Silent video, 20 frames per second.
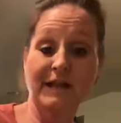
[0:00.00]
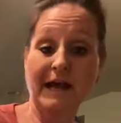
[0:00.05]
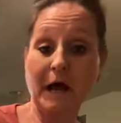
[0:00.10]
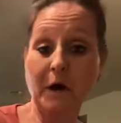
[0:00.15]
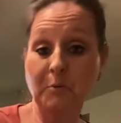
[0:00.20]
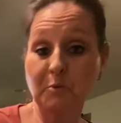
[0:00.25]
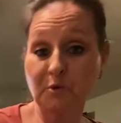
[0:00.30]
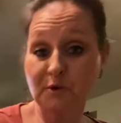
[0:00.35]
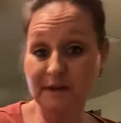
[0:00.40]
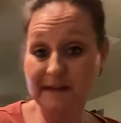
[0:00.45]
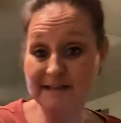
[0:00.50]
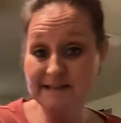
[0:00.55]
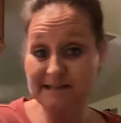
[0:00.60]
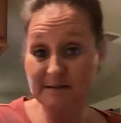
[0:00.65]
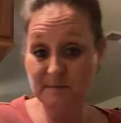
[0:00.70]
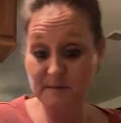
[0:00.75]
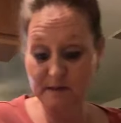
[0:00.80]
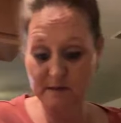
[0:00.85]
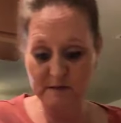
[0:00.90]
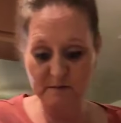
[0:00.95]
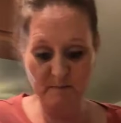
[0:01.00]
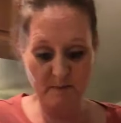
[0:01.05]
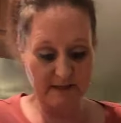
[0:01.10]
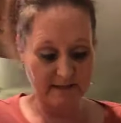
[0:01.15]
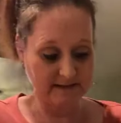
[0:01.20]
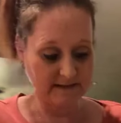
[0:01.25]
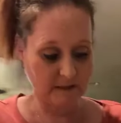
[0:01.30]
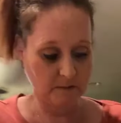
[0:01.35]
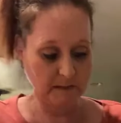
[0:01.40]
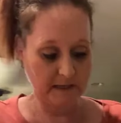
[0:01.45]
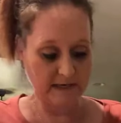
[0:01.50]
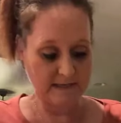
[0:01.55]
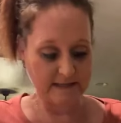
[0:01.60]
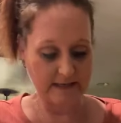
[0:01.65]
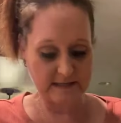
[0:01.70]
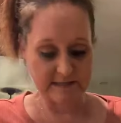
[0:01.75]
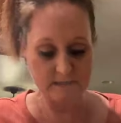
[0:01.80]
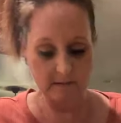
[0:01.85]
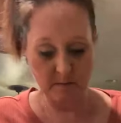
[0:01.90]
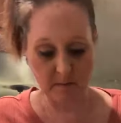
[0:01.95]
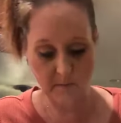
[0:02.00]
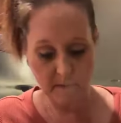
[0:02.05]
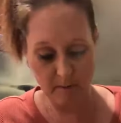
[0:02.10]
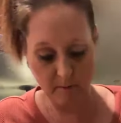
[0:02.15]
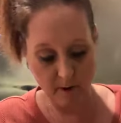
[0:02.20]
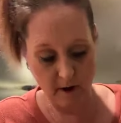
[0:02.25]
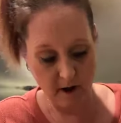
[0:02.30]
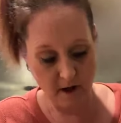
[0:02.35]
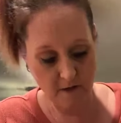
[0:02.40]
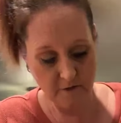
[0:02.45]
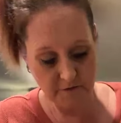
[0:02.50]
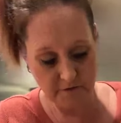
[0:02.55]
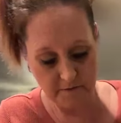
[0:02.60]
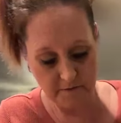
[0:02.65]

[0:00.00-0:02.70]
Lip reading: help release some of those bits, I'm going to take some of my broth,